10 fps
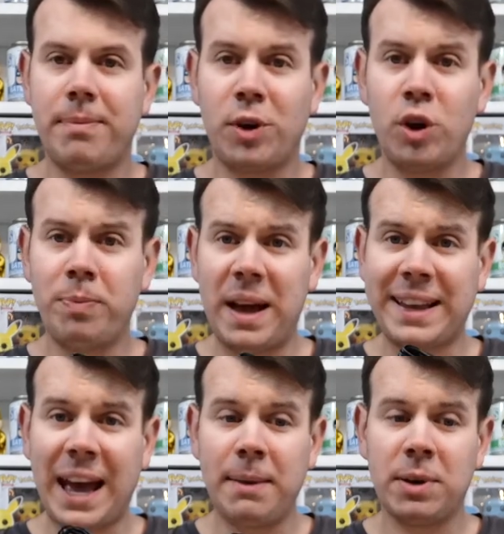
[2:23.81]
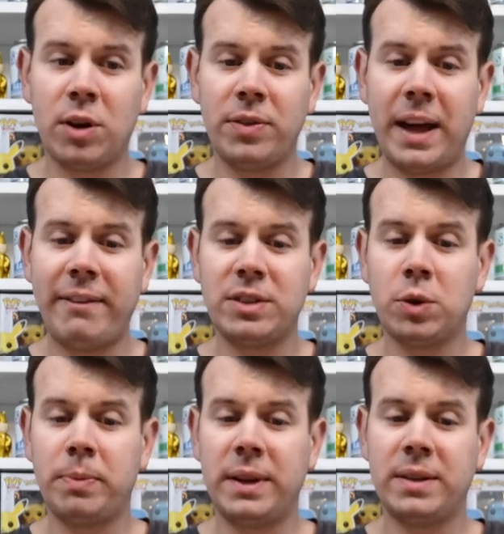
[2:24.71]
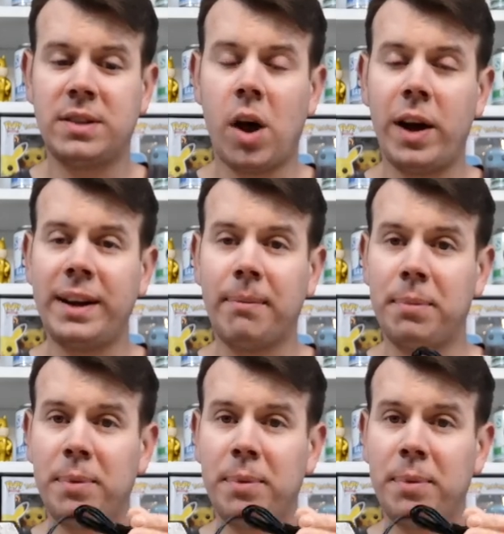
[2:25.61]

good bit of cable on there. It's all been tied up.